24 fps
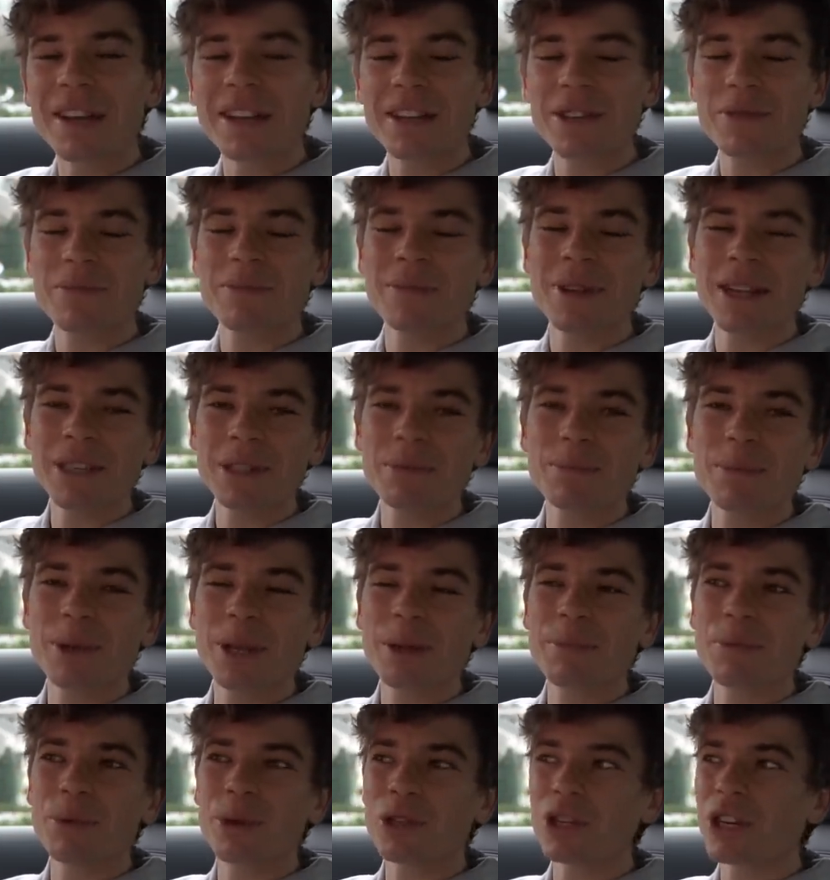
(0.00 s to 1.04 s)
Next
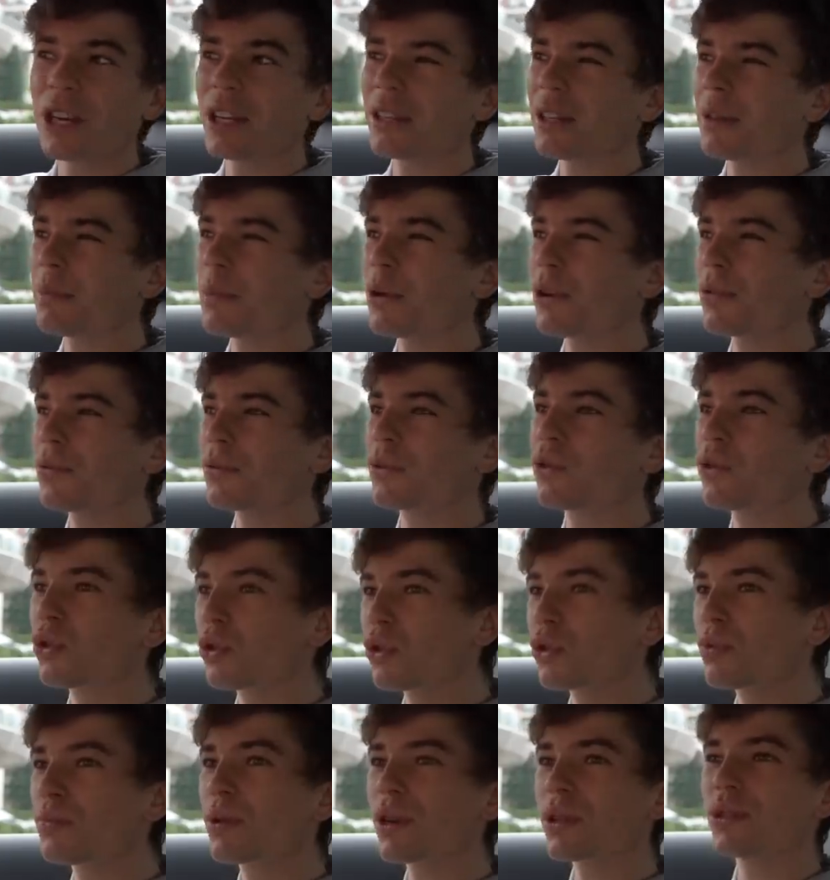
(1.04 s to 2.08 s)
big project, I'm off
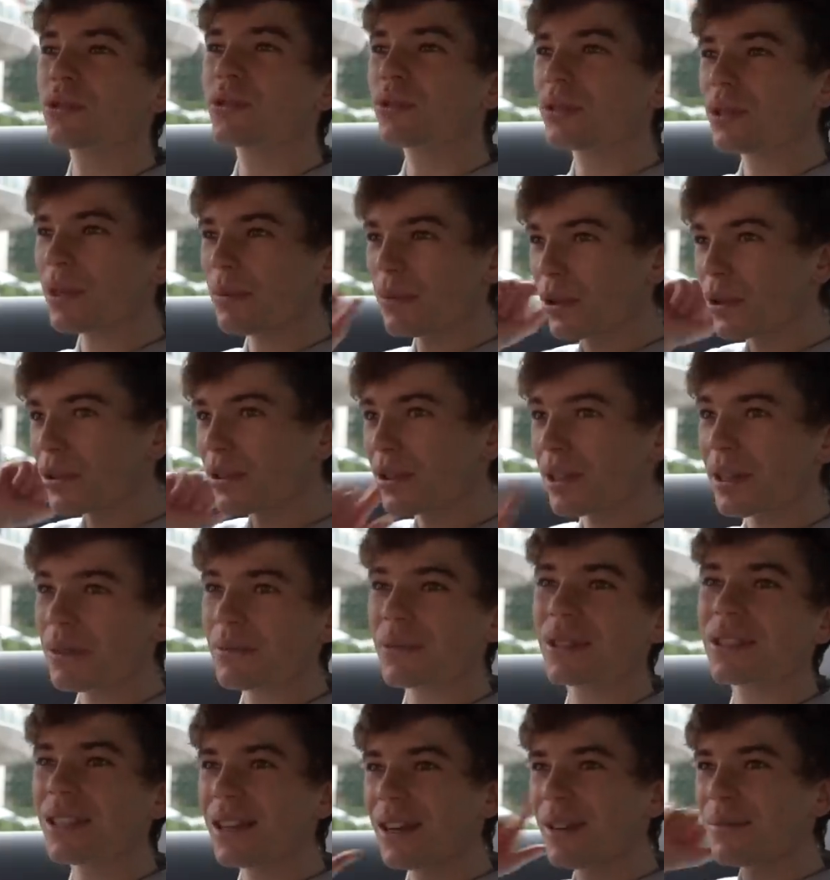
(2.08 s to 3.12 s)
to Brussels, I'm going to
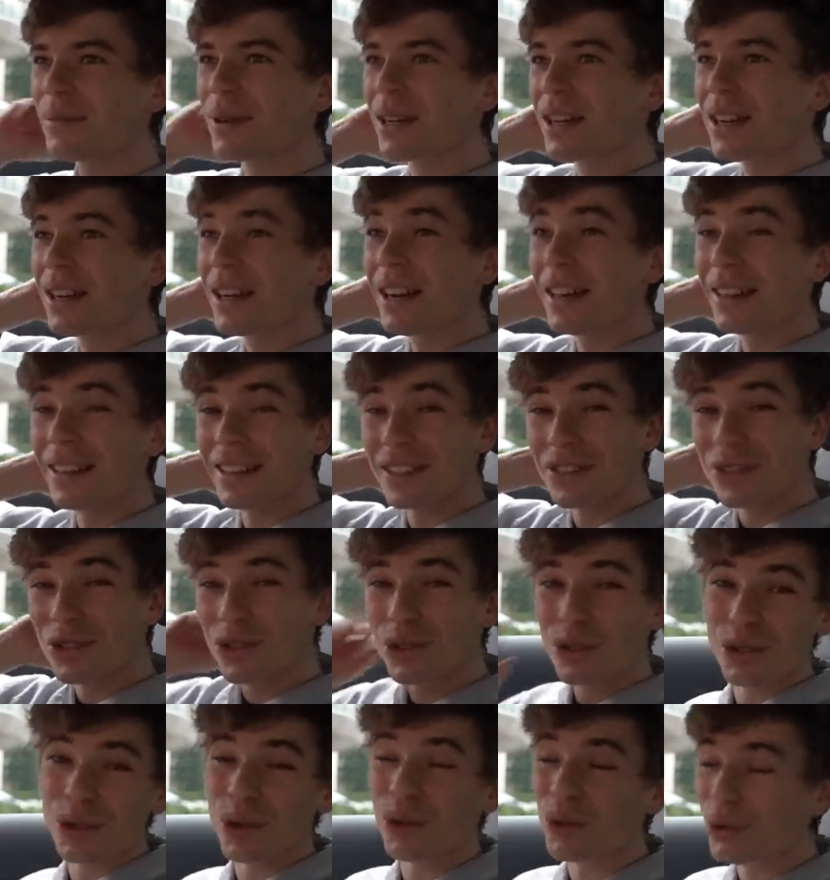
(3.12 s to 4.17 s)
Amsterdam and then
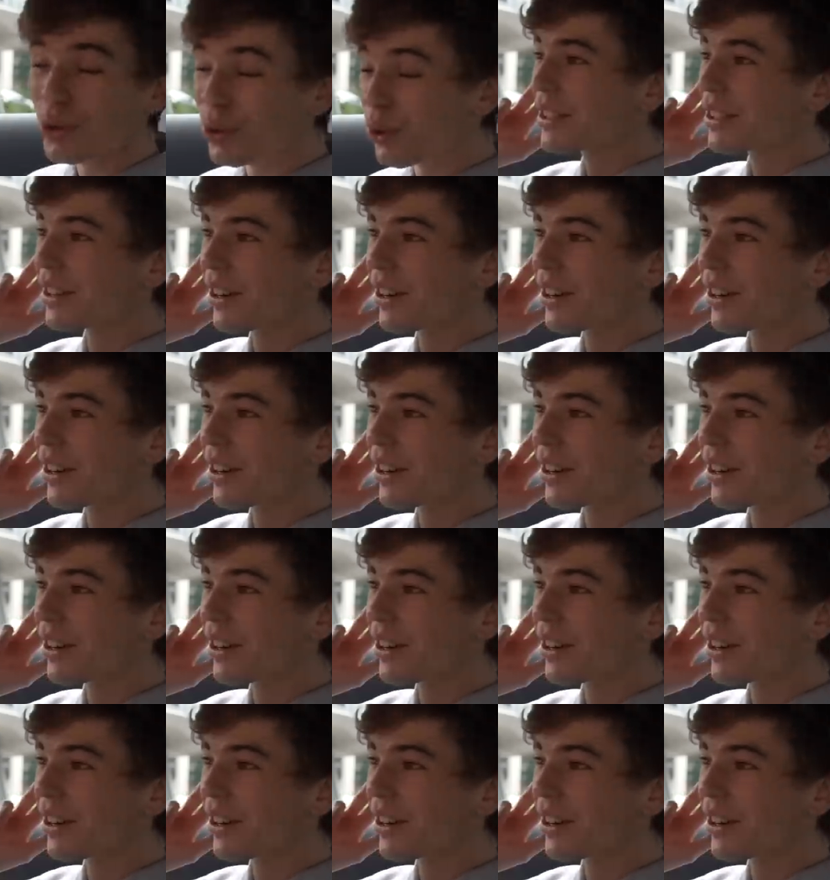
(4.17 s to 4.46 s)
snow tour.